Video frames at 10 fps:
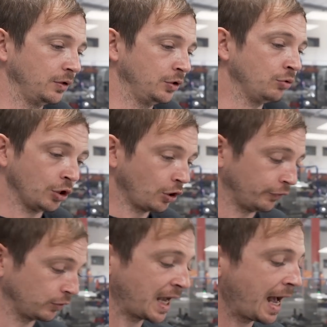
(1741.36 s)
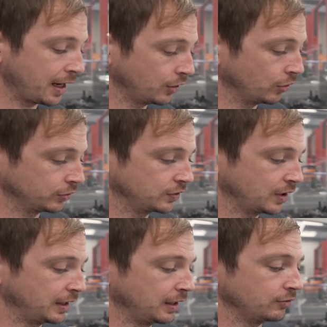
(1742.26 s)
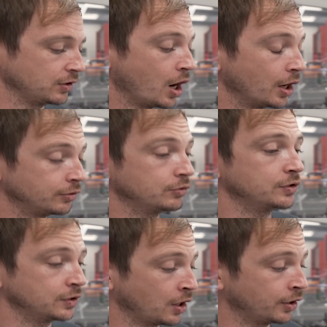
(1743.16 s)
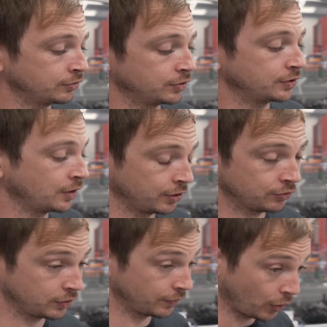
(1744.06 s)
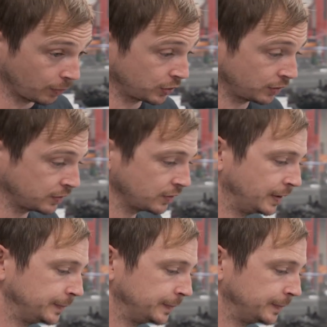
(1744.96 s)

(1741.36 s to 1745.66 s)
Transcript: you can go through catalogues and there are hundreds and hundreds and hundreds of options.